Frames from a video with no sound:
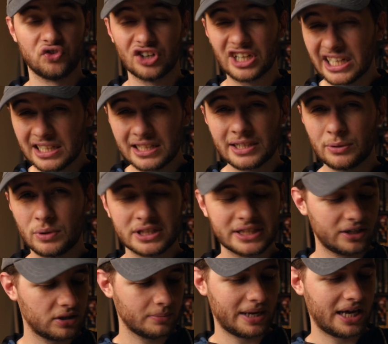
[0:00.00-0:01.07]
really what
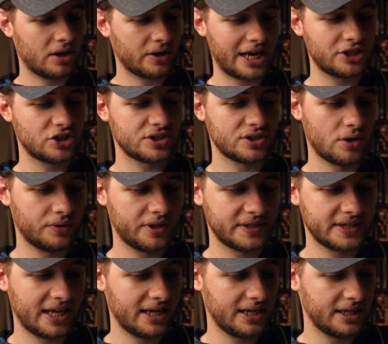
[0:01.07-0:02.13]
they're about. I just know
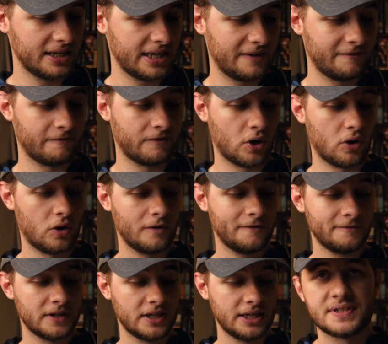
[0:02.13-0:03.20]
that they
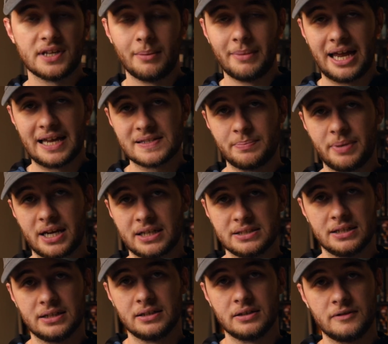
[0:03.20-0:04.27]
involve some
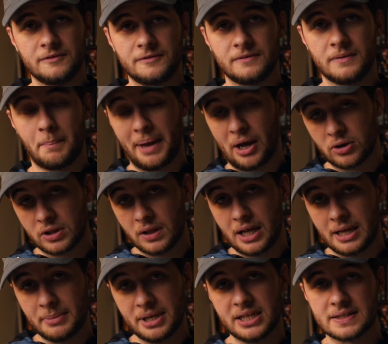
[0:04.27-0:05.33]
aspect of mountain
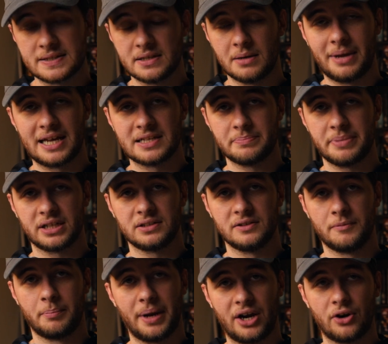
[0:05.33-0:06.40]
climbing and some aspect
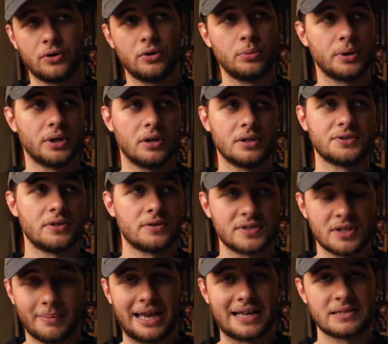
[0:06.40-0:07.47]
of peril, but also
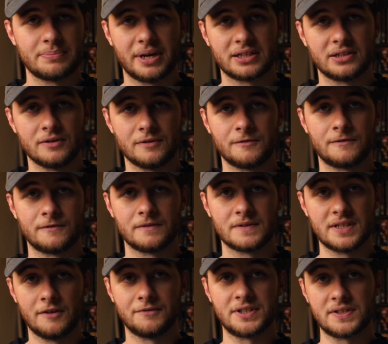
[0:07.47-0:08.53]
some aspect of
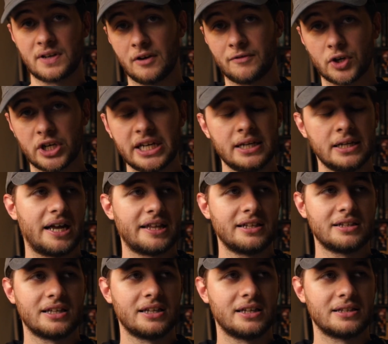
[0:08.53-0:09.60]
self-discovery. I
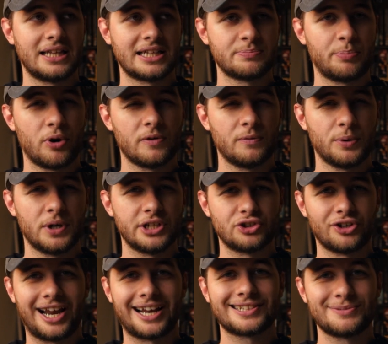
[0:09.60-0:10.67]
think that that's part of what
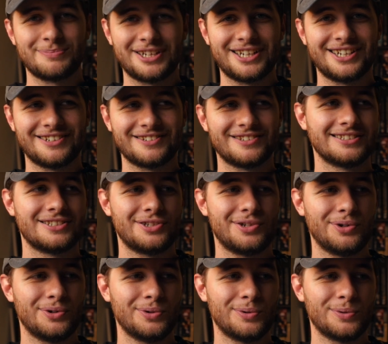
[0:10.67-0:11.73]
attracts me
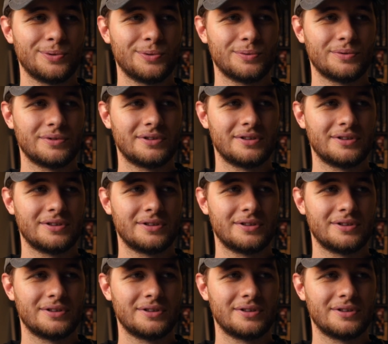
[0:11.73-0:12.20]
to